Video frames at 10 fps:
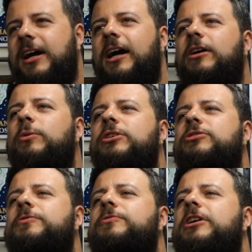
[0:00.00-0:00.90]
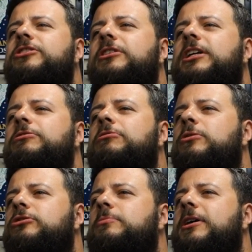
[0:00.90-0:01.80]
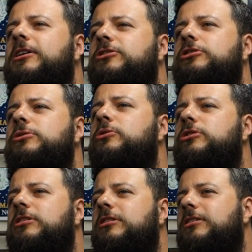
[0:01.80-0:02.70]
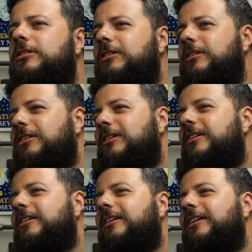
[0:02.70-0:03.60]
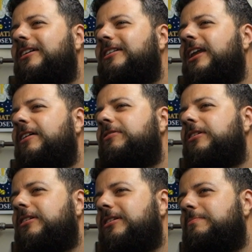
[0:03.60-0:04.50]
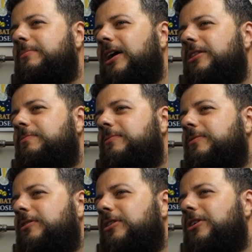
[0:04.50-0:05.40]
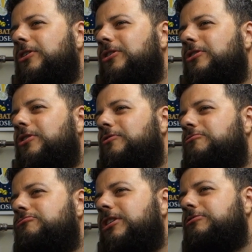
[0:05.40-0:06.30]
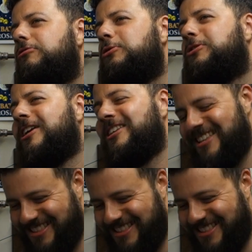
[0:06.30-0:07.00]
I always freshly roast my cashews. Never buy them ready roasted.